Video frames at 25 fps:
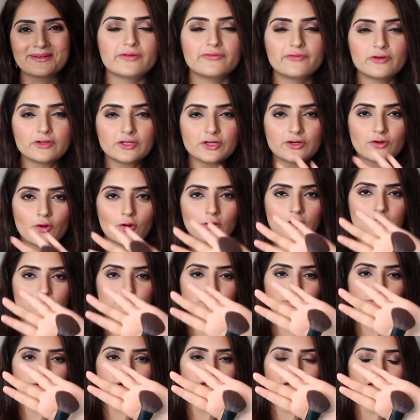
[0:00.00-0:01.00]
For the
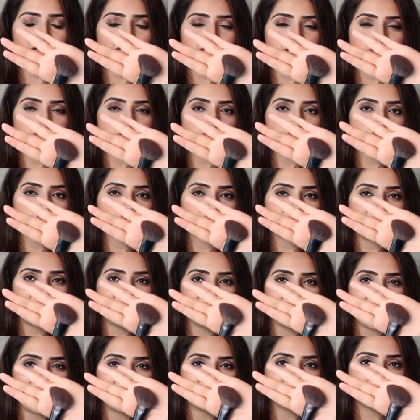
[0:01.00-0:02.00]
contour, I use
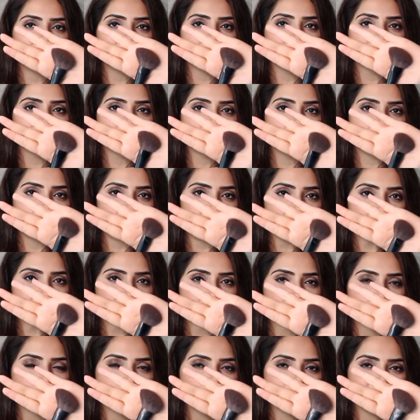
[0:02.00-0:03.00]
an angled
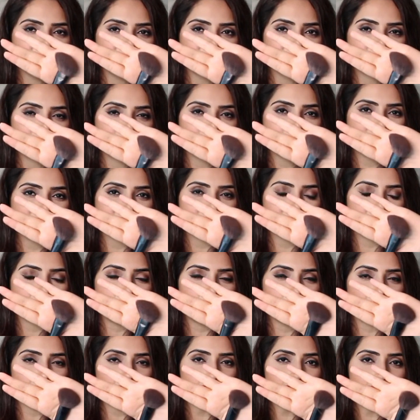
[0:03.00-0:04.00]
brush, which is from
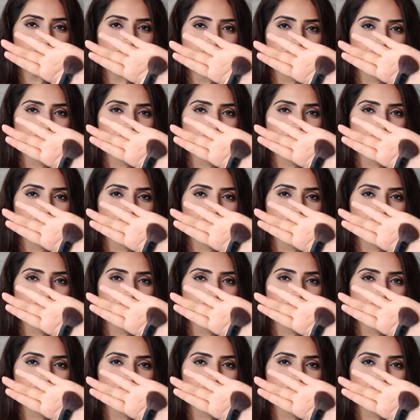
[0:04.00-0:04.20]
Sephora.